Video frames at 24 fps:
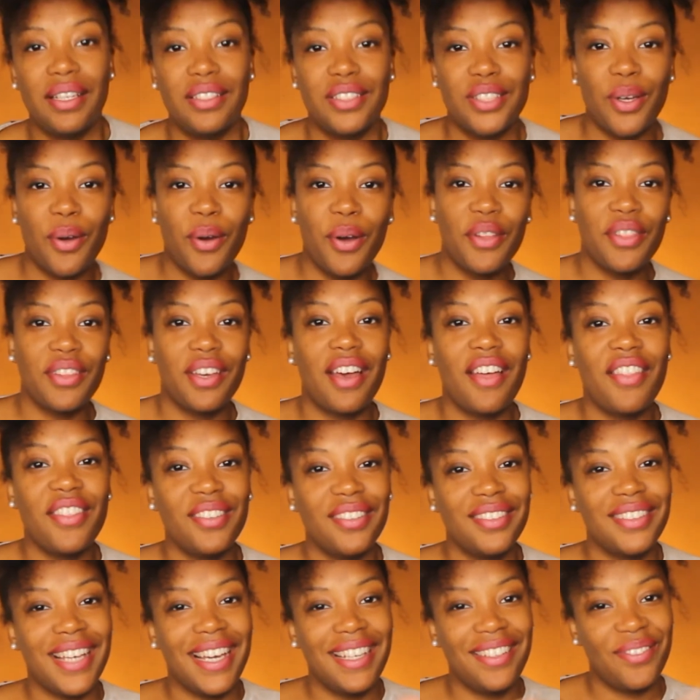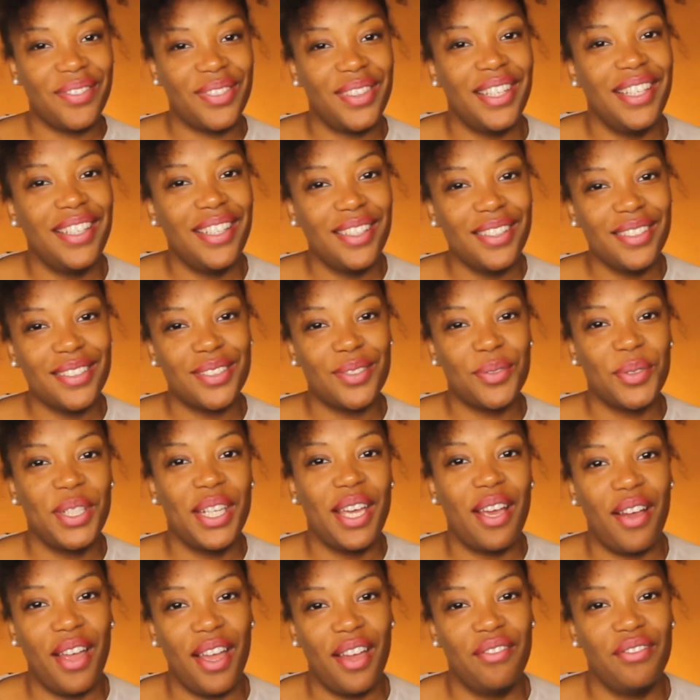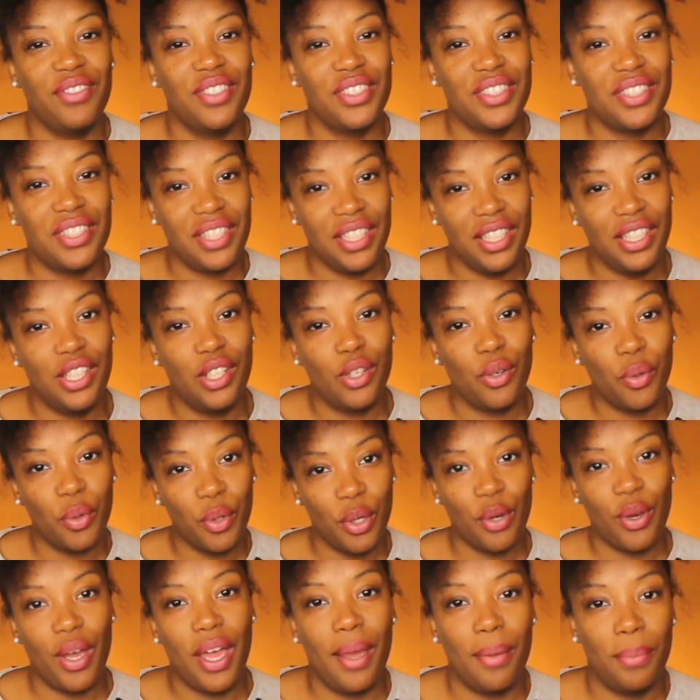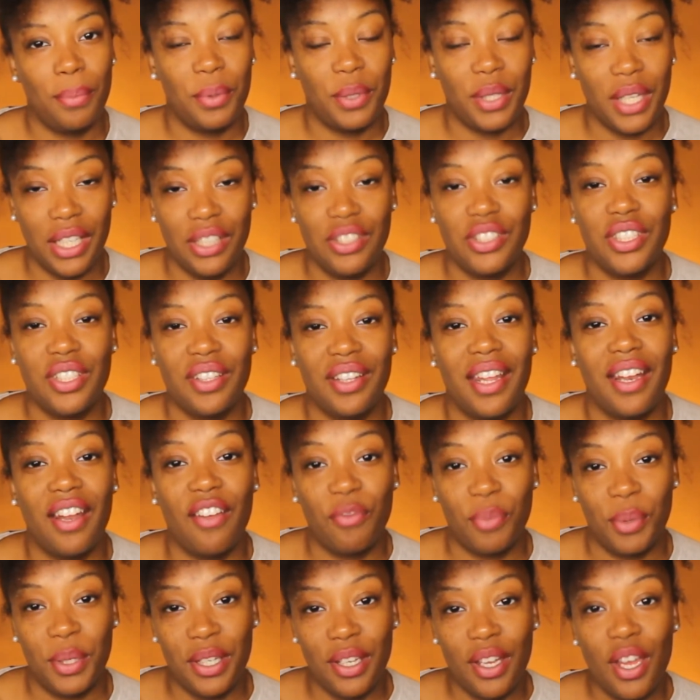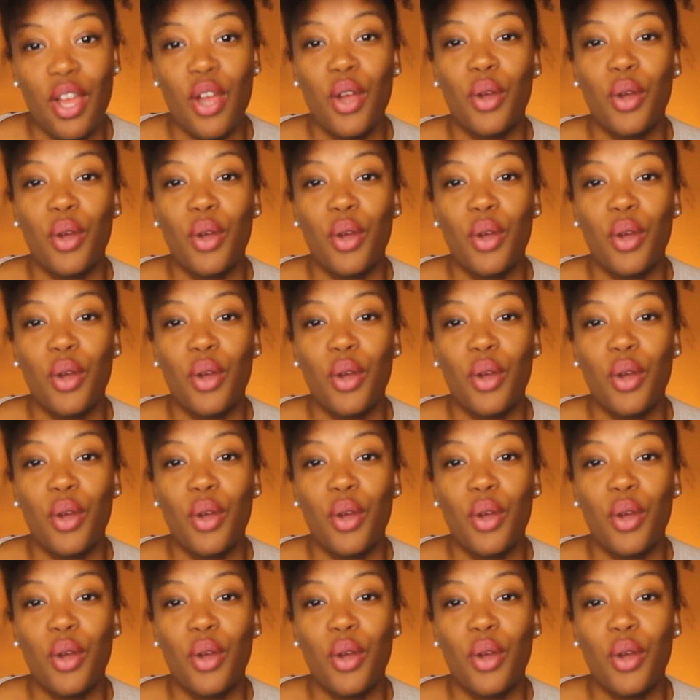so on the other side of things, we now have the tea and oil application that I've been